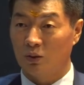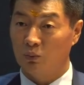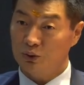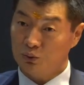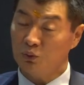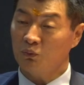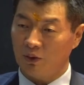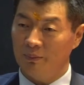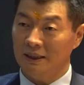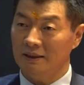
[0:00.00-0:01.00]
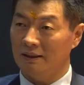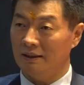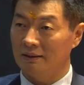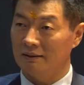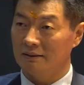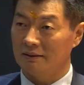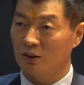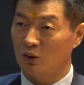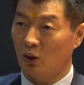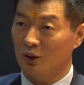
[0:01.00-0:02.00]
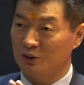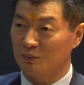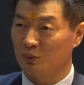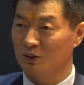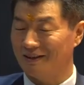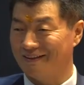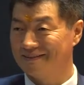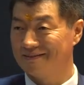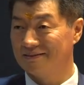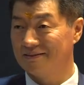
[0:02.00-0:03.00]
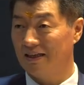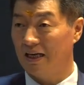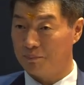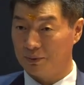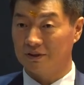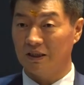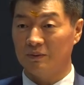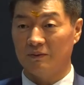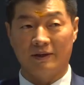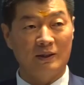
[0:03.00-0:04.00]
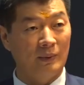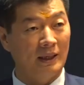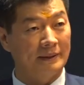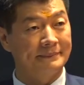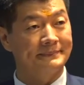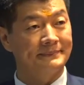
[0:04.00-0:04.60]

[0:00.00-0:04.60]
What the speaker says: We took from India the knowledge of Buddha and preserved it very well.